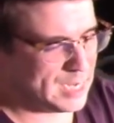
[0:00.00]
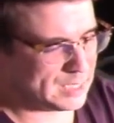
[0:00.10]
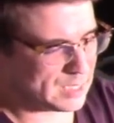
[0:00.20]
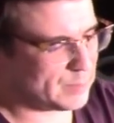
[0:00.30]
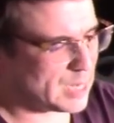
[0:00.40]

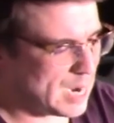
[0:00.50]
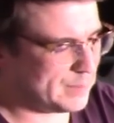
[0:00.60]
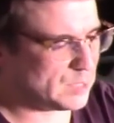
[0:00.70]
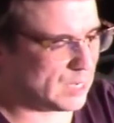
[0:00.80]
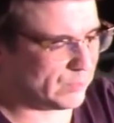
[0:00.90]

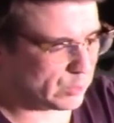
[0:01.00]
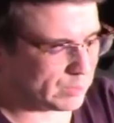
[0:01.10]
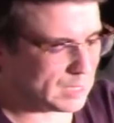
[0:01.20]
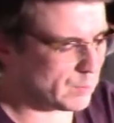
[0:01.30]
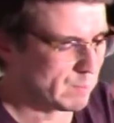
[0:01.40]
Sometimes if you're
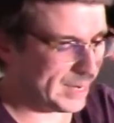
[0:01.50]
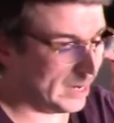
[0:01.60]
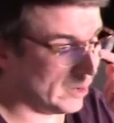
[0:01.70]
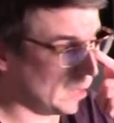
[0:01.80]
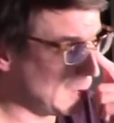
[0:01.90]
really
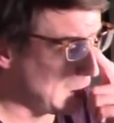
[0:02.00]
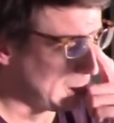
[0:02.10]
prepared,